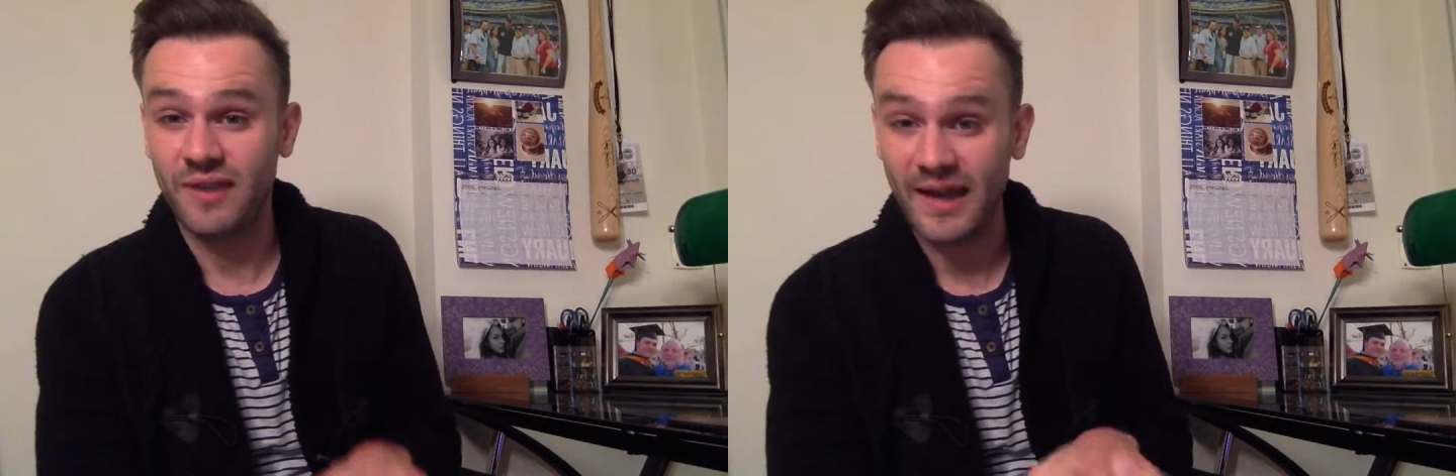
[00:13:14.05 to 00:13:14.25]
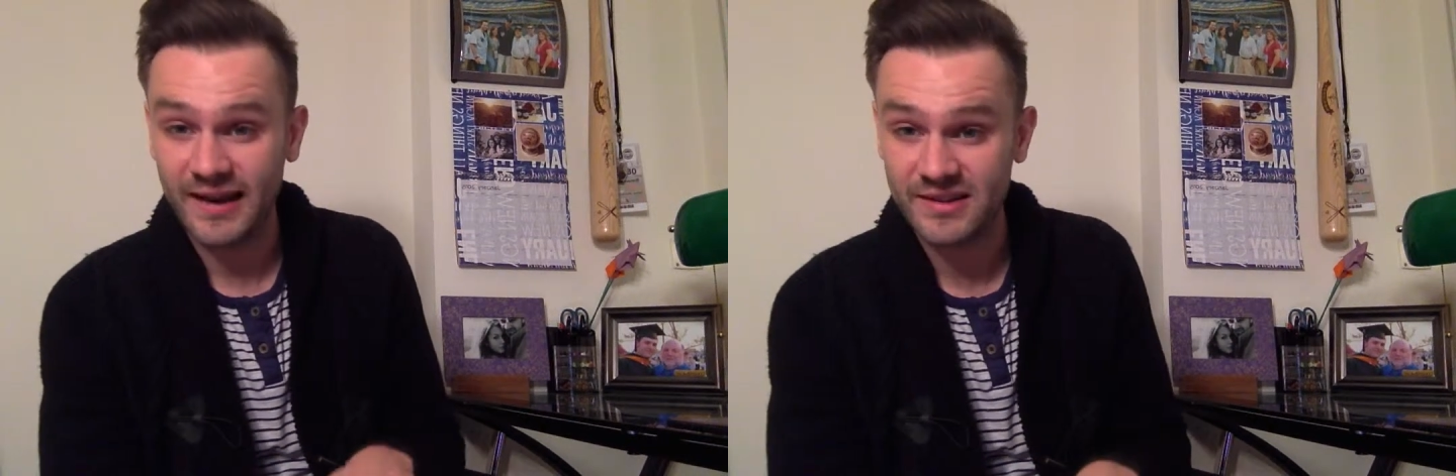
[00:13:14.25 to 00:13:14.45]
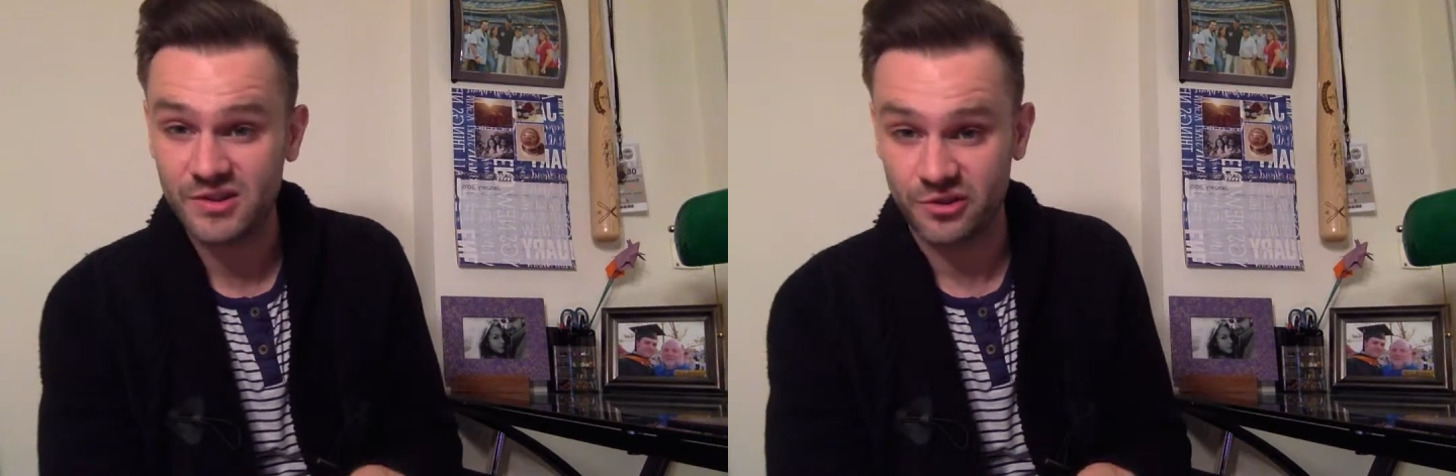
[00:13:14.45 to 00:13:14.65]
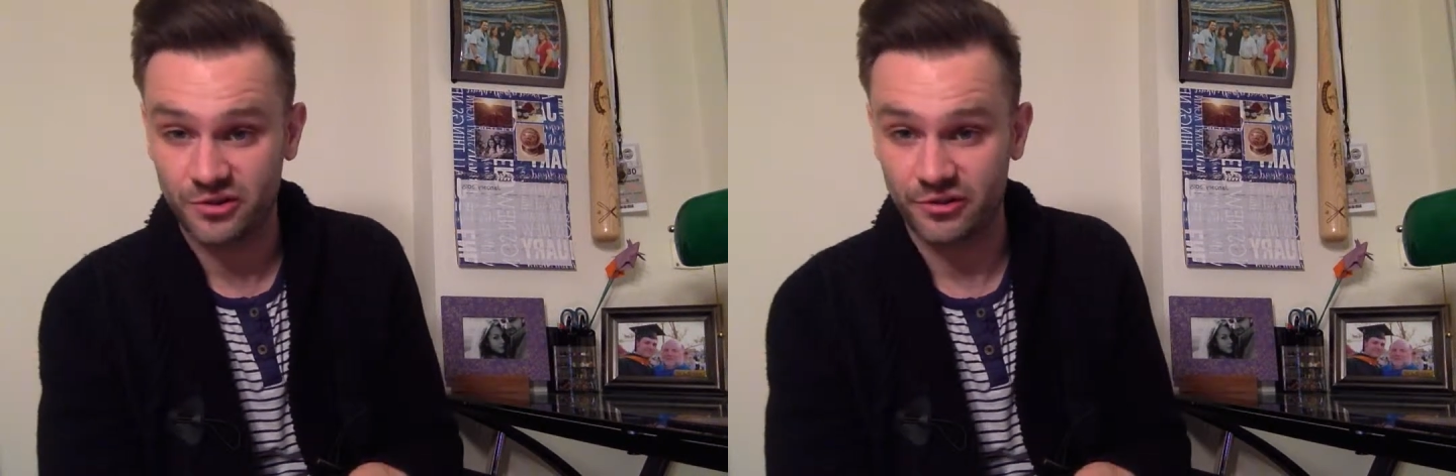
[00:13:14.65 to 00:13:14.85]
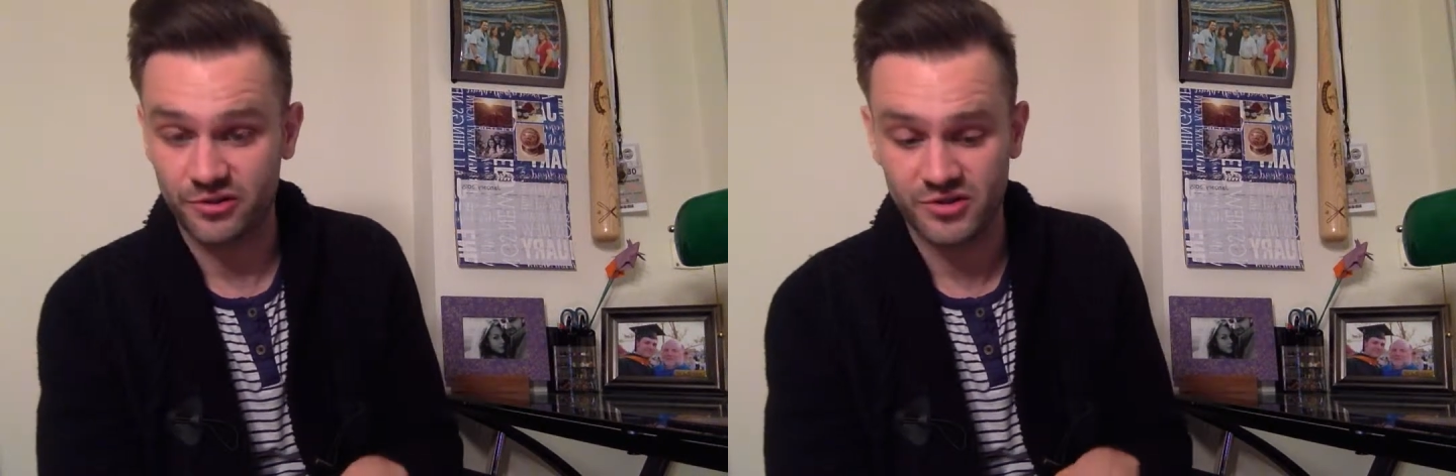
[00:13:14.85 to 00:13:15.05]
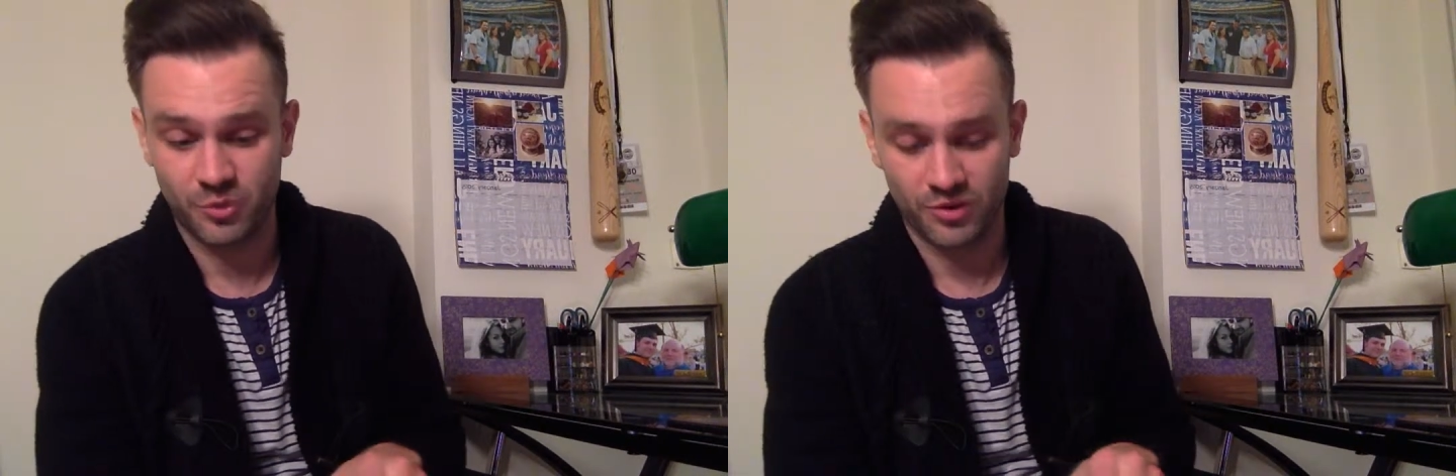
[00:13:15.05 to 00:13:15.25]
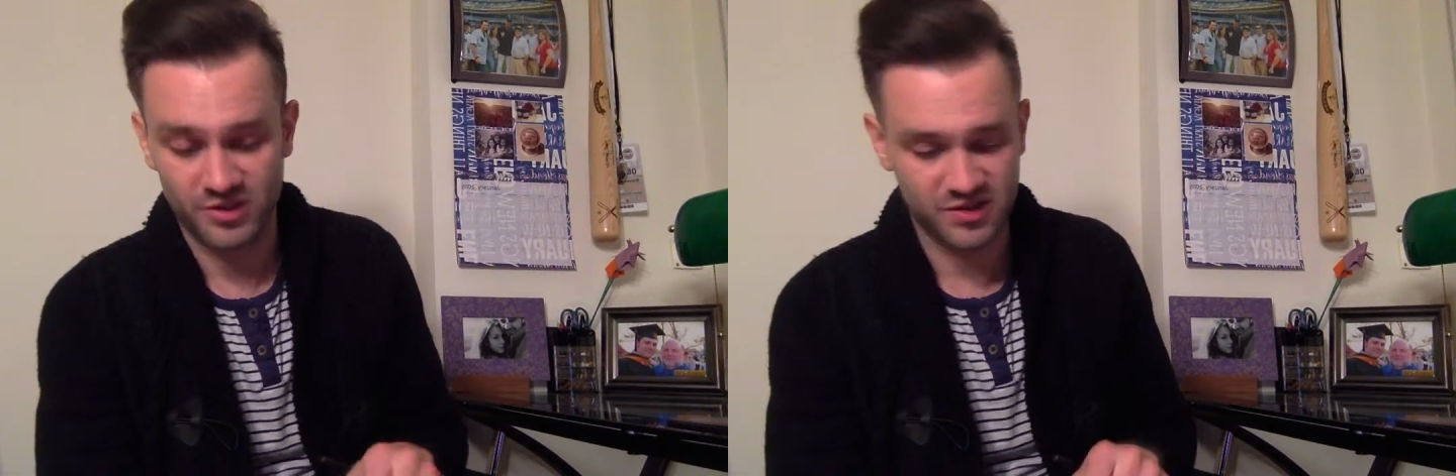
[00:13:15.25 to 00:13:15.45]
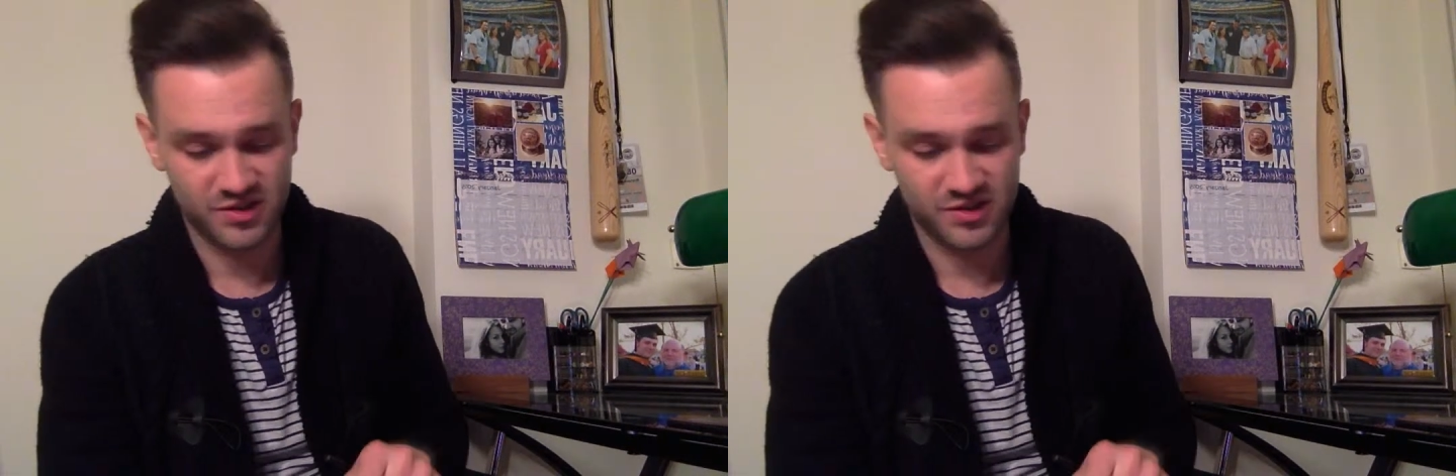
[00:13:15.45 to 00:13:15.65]
external
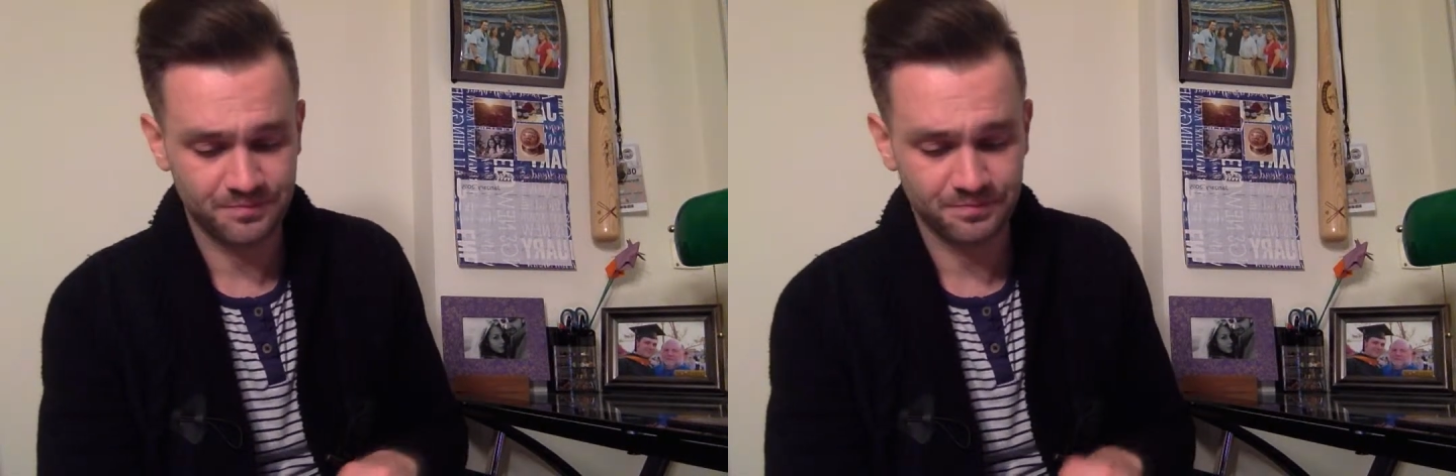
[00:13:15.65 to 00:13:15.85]
sources.